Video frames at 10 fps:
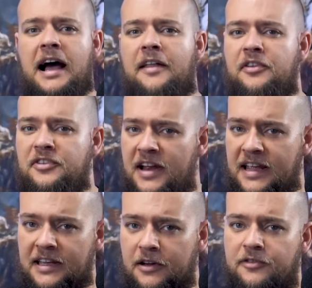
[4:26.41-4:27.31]
and the
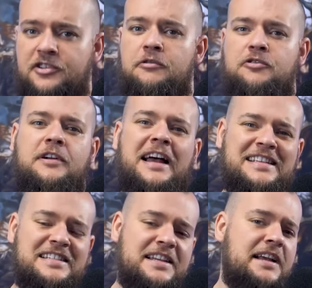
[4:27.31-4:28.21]
taking of children as
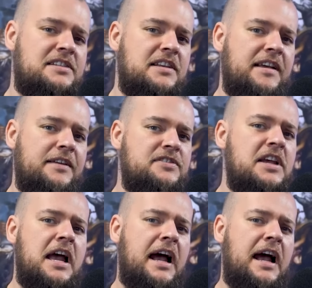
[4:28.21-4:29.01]
sex slaves